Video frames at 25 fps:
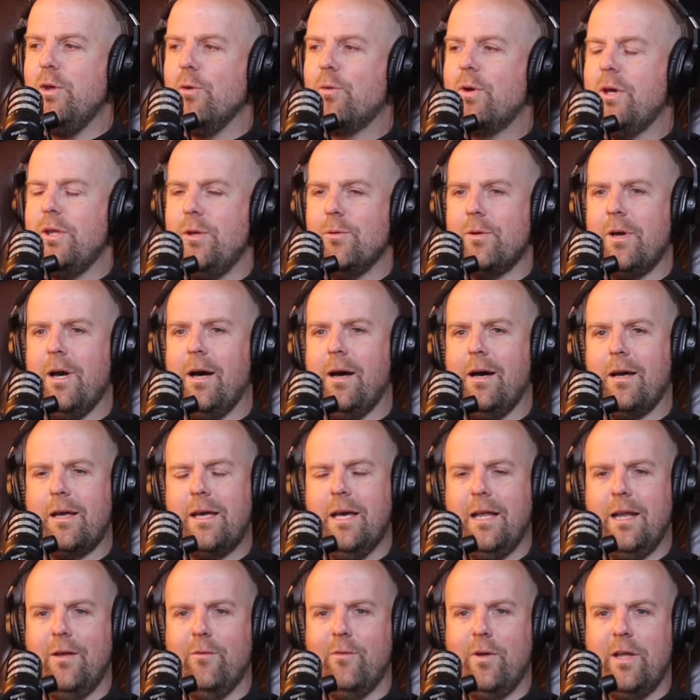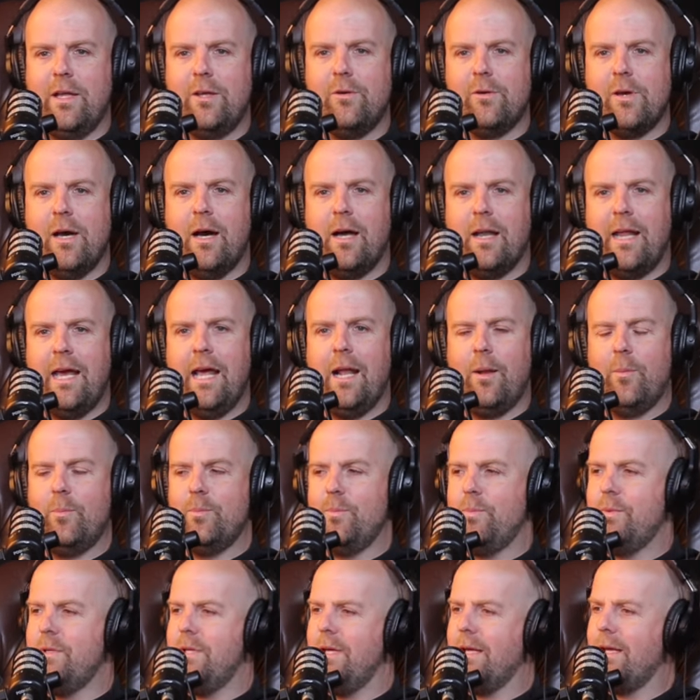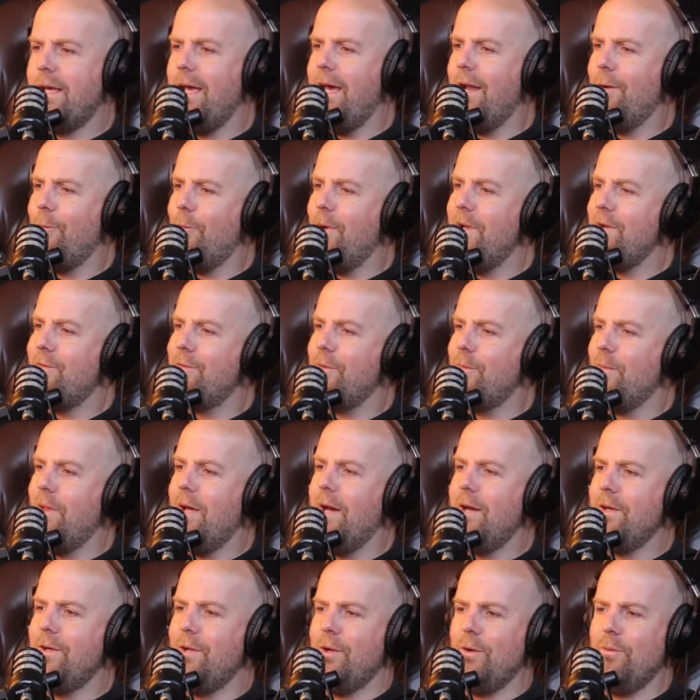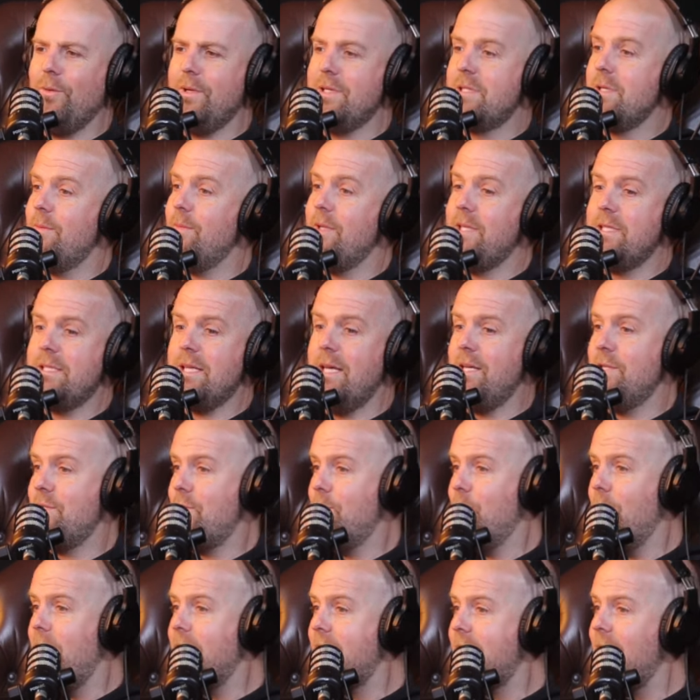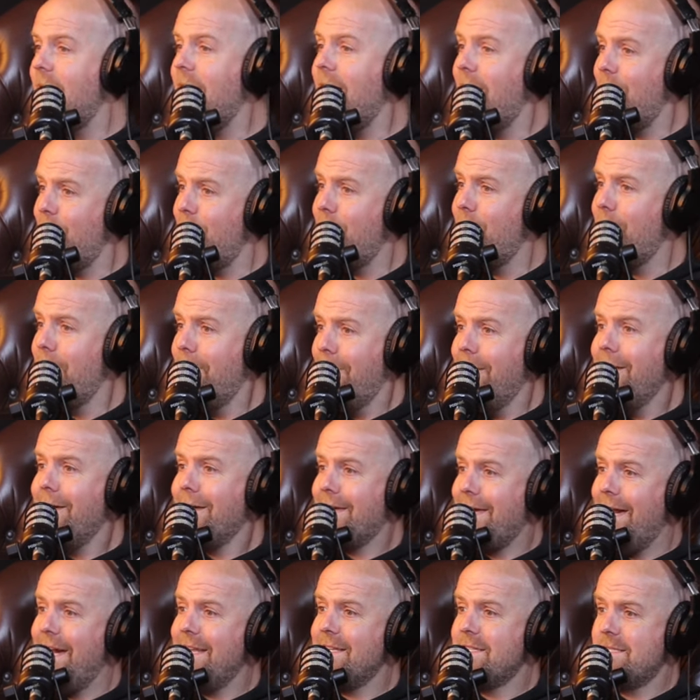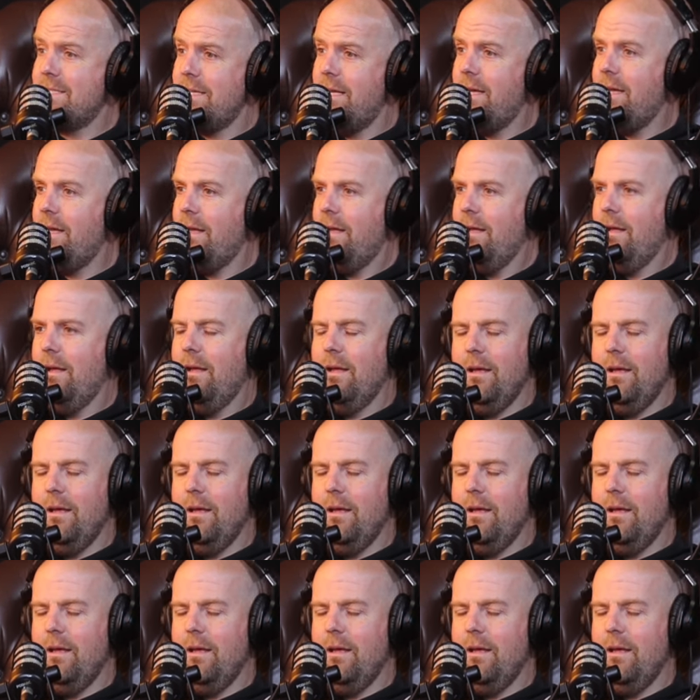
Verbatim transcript: you, you, can't kind of like you can't help to get away from that. You know, when somebody says you might have cancer. Yeah.